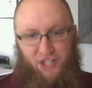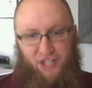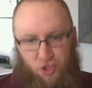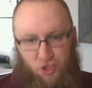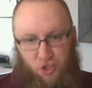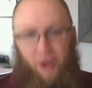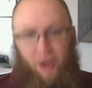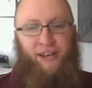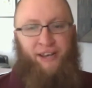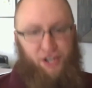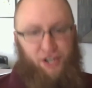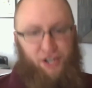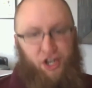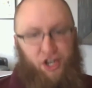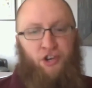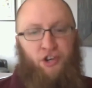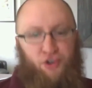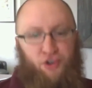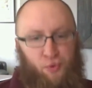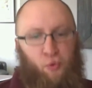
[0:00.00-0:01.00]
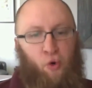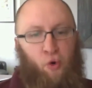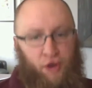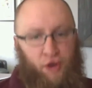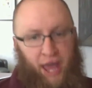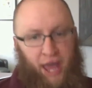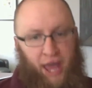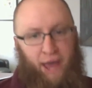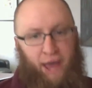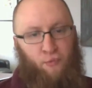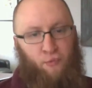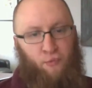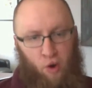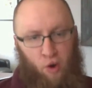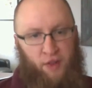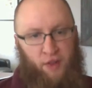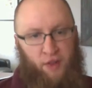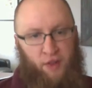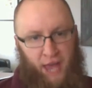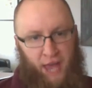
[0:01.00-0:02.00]
It may or may not be part of,
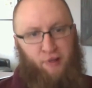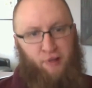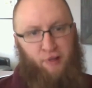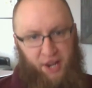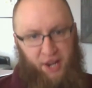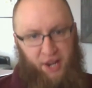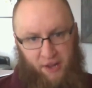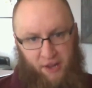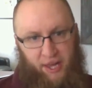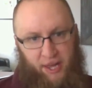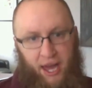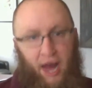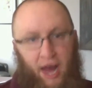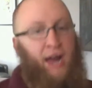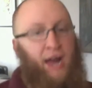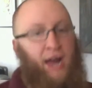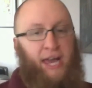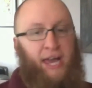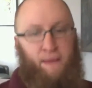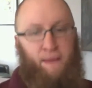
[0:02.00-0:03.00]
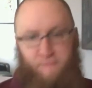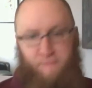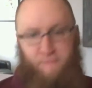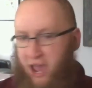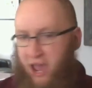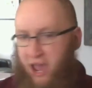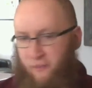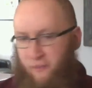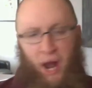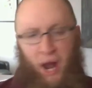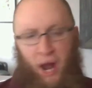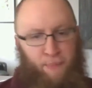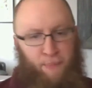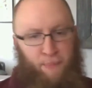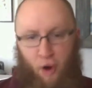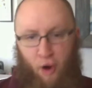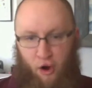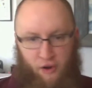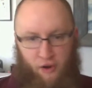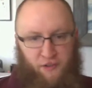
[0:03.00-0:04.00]
party politics, a sort of
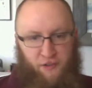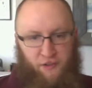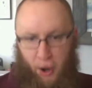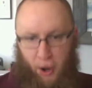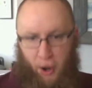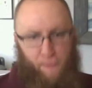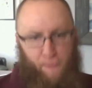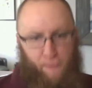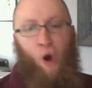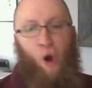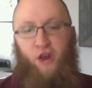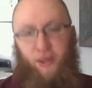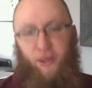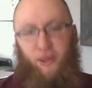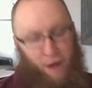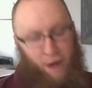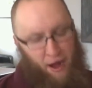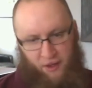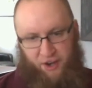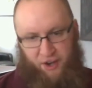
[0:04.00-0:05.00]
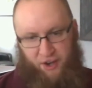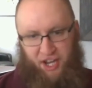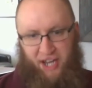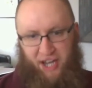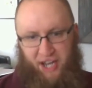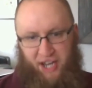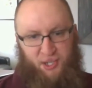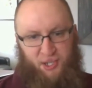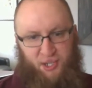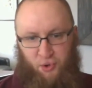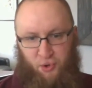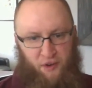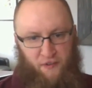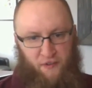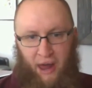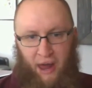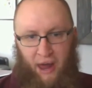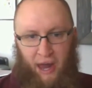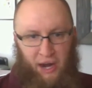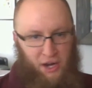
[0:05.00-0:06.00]
crass, fallen, and ultimately irrelevant form
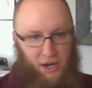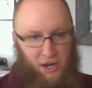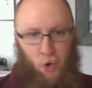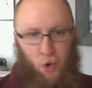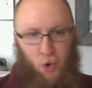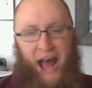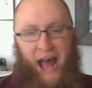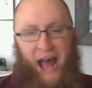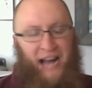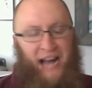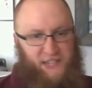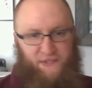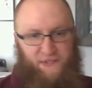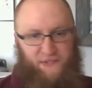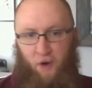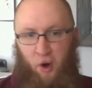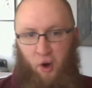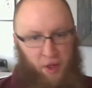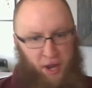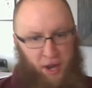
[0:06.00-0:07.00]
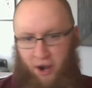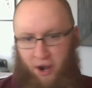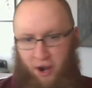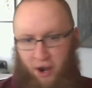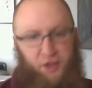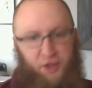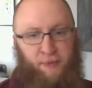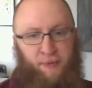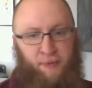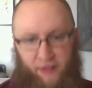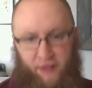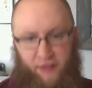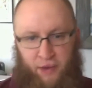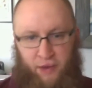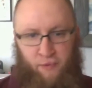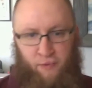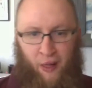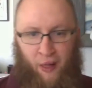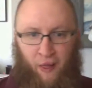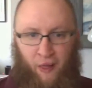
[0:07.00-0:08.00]
of politics that thinks Donald
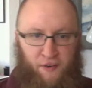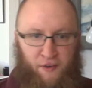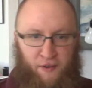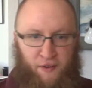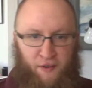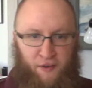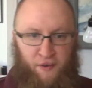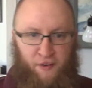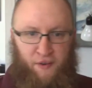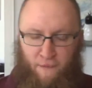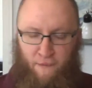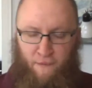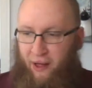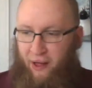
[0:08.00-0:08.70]
Trump matters